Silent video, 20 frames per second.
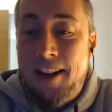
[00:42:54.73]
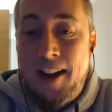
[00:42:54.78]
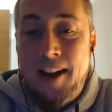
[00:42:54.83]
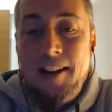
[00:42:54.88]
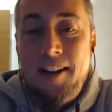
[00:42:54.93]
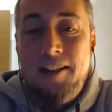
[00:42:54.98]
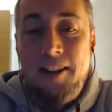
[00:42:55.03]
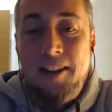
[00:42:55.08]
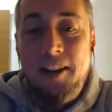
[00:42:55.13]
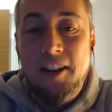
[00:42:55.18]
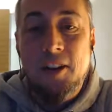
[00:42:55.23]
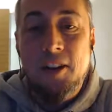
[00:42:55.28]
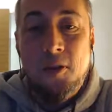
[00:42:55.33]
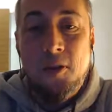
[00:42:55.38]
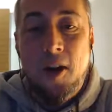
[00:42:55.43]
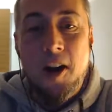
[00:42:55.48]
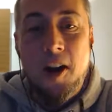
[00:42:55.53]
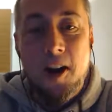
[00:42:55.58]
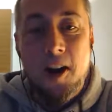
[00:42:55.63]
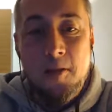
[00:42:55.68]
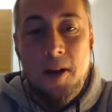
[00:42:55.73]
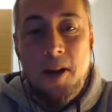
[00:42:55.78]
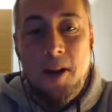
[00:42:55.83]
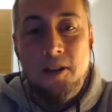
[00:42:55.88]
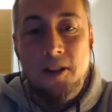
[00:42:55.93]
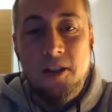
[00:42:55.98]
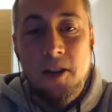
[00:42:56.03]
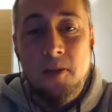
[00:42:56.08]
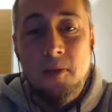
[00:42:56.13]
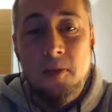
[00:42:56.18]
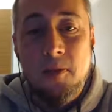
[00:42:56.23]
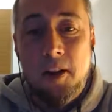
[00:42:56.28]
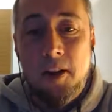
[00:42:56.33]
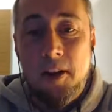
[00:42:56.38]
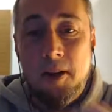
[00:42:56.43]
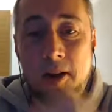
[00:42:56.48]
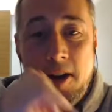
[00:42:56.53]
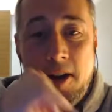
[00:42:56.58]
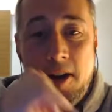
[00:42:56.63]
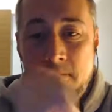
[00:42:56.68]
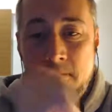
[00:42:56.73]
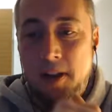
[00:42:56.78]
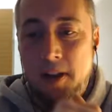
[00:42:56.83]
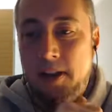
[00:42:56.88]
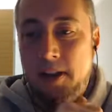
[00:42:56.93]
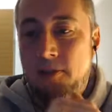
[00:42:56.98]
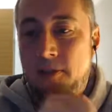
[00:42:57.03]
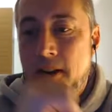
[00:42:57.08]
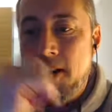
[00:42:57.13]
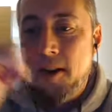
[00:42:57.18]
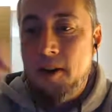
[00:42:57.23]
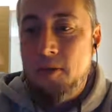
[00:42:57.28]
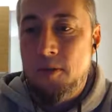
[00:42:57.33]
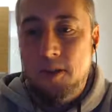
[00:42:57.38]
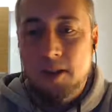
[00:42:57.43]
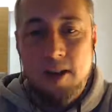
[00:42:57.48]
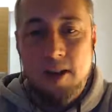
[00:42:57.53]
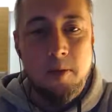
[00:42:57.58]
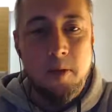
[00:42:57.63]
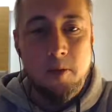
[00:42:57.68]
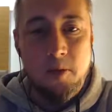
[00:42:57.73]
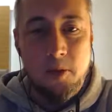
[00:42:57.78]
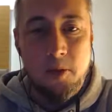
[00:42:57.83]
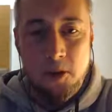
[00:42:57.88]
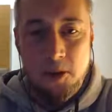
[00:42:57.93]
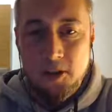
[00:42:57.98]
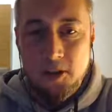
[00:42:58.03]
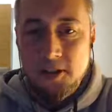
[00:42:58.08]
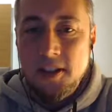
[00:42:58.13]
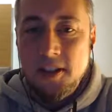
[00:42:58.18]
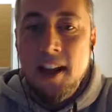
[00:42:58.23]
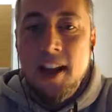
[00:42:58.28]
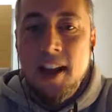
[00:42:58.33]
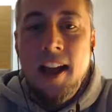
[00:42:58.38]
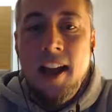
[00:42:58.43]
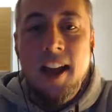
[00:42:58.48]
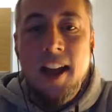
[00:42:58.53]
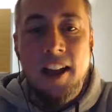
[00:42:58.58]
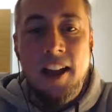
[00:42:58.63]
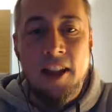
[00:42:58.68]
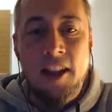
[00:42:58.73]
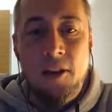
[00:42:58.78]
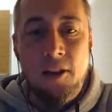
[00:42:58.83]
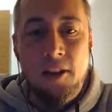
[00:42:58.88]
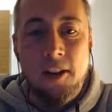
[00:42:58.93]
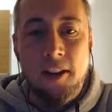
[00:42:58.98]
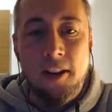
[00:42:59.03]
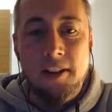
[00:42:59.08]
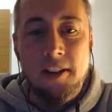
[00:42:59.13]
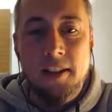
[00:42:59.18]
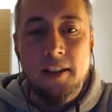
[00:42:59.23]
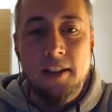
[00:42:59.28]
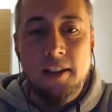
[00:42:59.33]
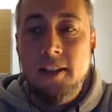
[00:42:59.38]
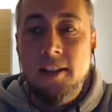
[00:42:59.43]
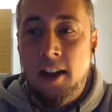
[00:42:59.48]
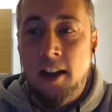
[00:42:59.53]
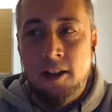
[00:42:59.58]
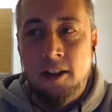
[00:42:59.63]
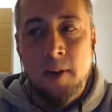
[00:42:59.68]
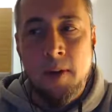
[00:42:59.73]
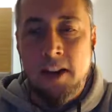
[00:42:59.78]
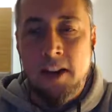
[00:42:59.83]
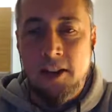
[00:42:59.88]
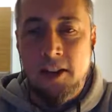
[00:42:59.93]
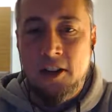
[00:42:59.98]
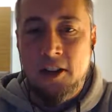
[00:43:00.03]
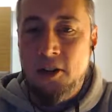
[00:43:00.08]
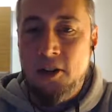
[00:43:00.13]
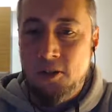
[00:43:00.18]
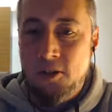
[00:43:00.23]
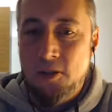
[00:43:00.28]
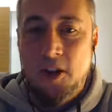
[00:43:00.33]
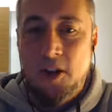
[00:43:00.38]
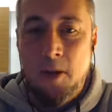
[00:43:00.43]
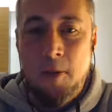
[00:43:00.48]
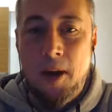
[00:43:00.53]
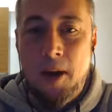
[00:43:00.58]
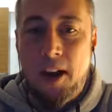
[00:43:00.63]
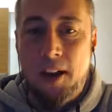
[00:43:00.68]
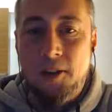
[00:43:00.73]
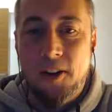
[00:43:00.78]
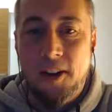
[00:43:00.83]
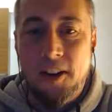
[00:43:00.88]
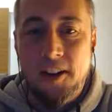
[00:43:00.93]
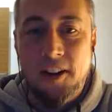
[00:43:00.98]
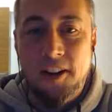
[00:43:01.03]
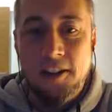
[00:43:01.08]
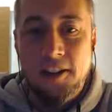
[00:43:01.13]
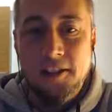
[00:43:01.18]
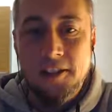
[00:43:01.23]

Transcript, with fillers: I did inquire about them uh, on Black Friday with a couple brewers, and they were like, "Yeah, they're making a huge comeback right now."